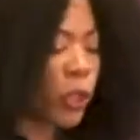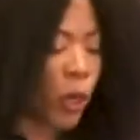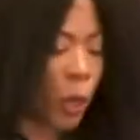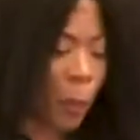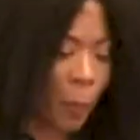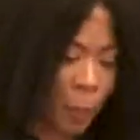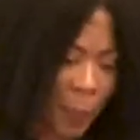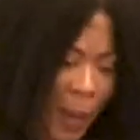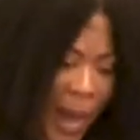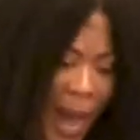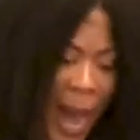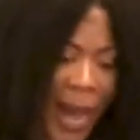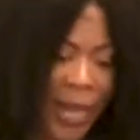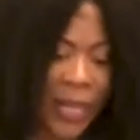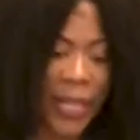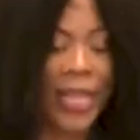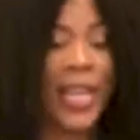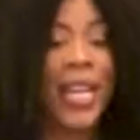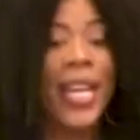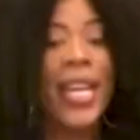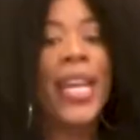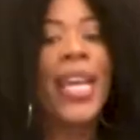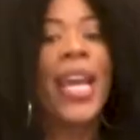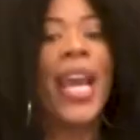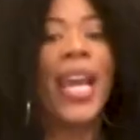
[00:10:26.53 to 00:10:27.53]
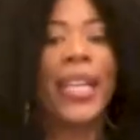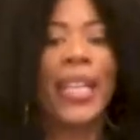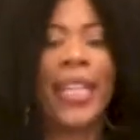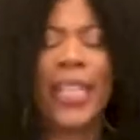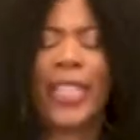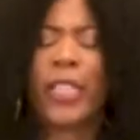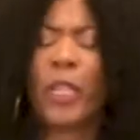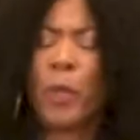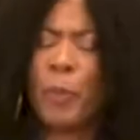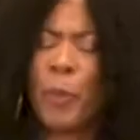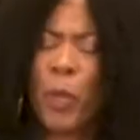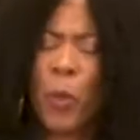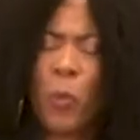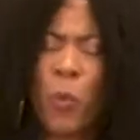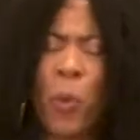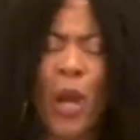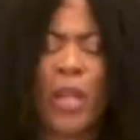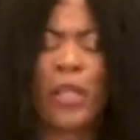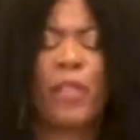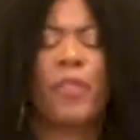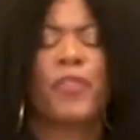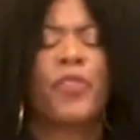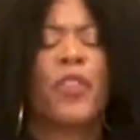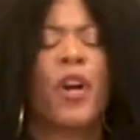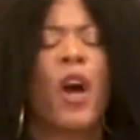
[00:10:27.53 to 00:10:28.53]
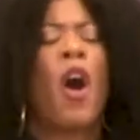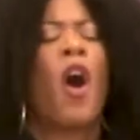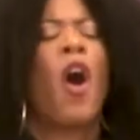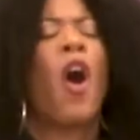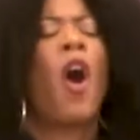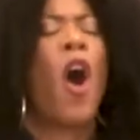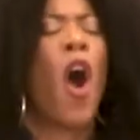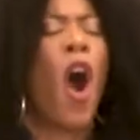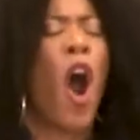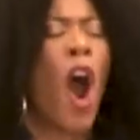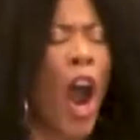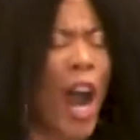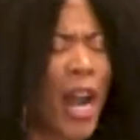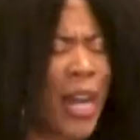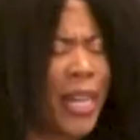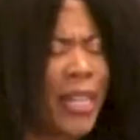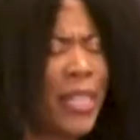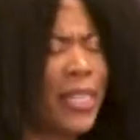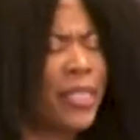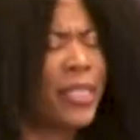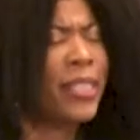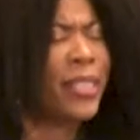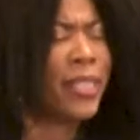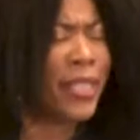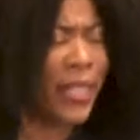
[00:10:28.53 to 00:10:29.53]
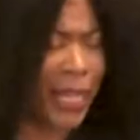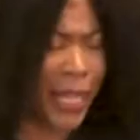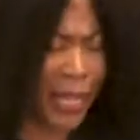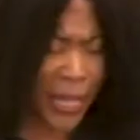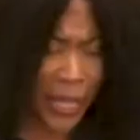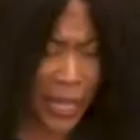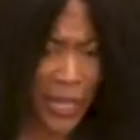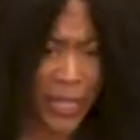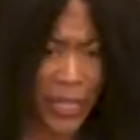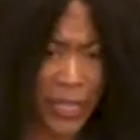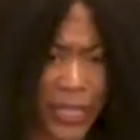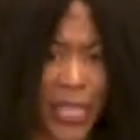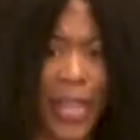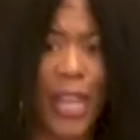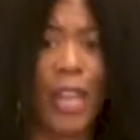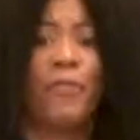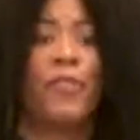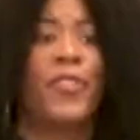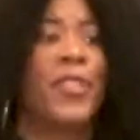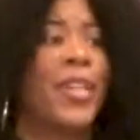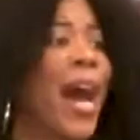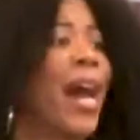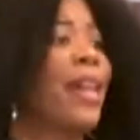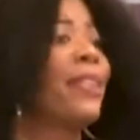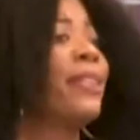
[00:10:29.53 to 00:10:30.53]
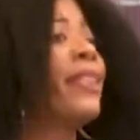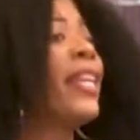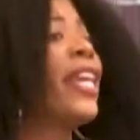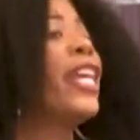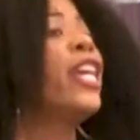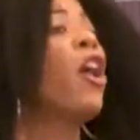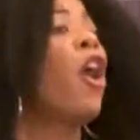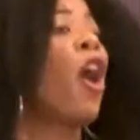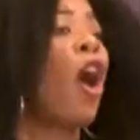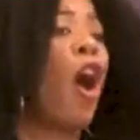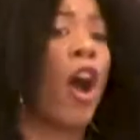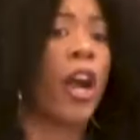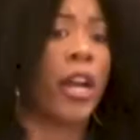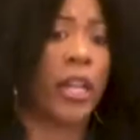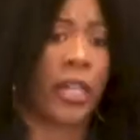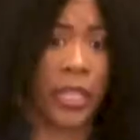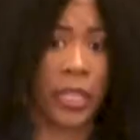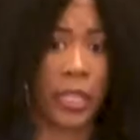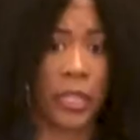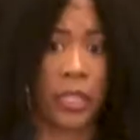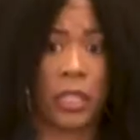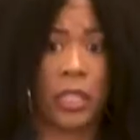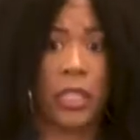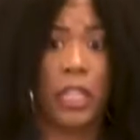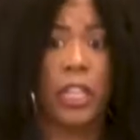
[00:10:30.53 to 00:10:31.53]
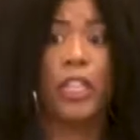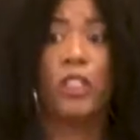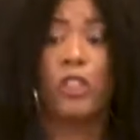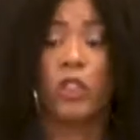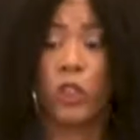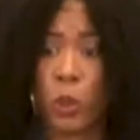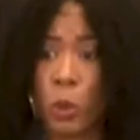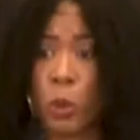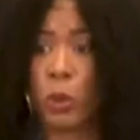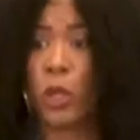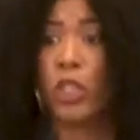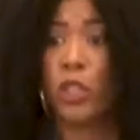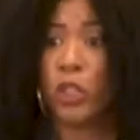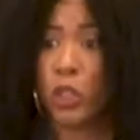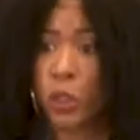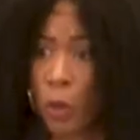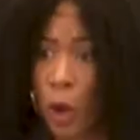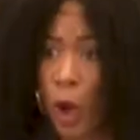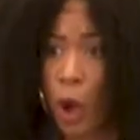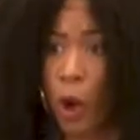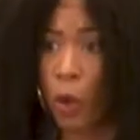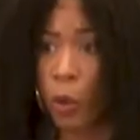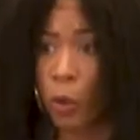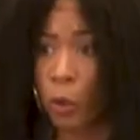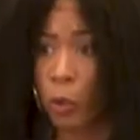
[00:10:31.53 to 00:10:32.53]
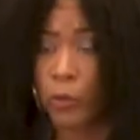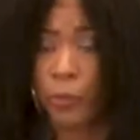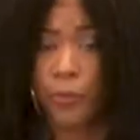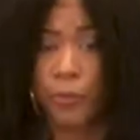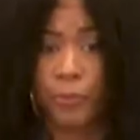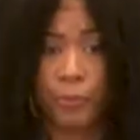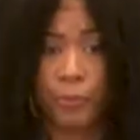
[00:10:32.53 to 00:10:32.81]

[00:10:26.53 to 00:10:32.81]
your body, it can be one of the hardest things, if not the hardest, to control.